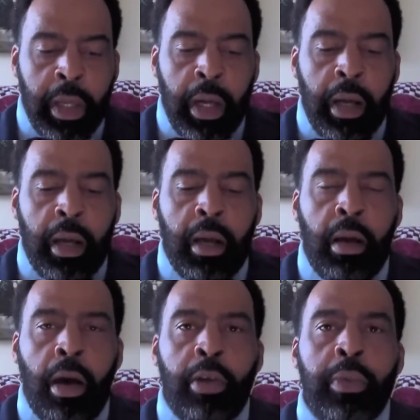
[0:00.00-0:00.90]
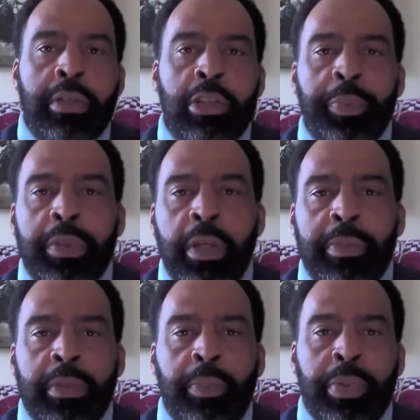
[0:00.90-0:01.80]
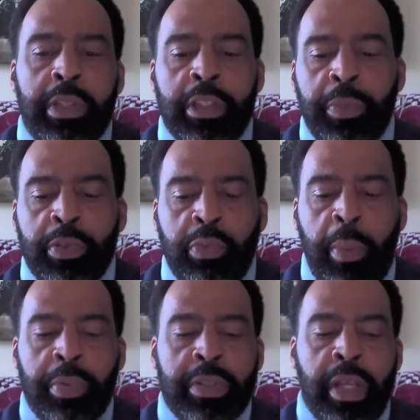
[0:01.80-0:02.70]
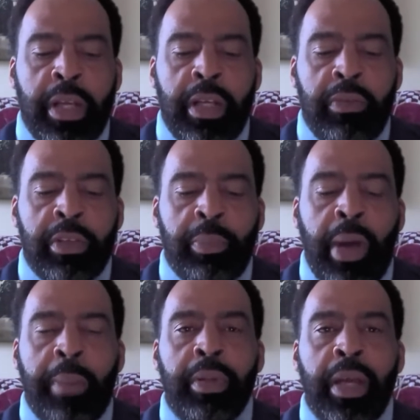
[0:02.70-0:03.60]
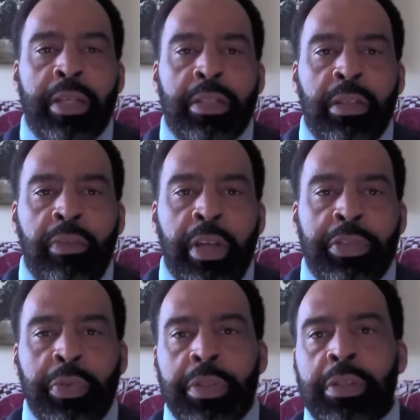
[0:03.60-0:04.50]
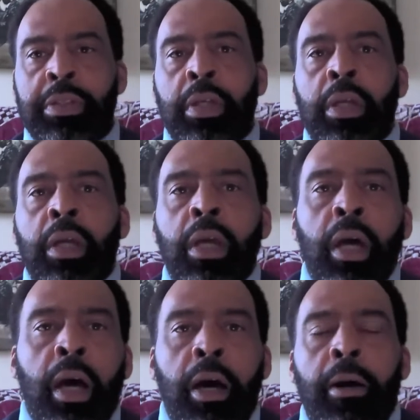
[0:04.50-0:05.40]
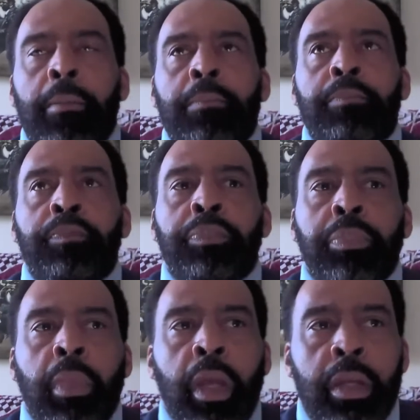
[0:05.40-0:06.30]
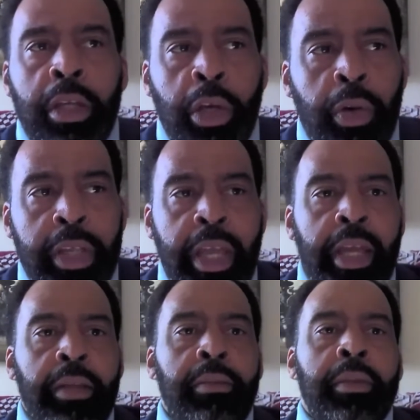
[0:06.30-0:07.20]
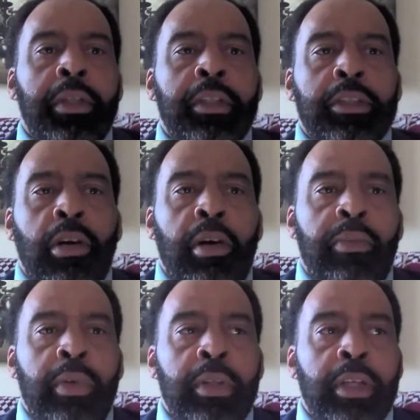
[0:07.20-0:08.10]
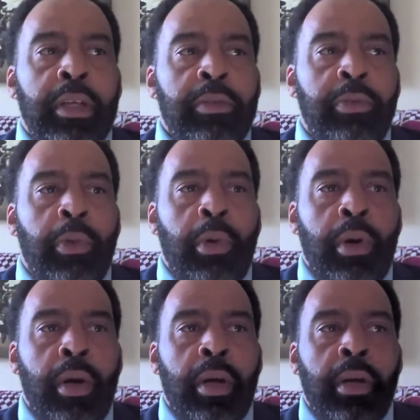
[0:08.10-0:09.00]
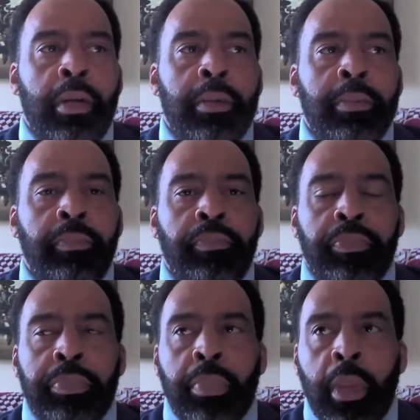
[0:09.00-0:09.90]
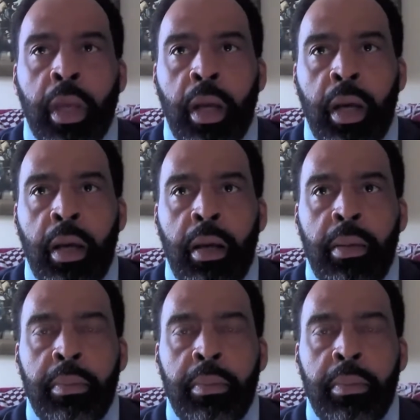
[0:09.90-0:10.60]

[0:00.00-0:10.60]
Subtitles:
Are the research participants representative of the population of interest? Um, Again, so if we're looking for, uh,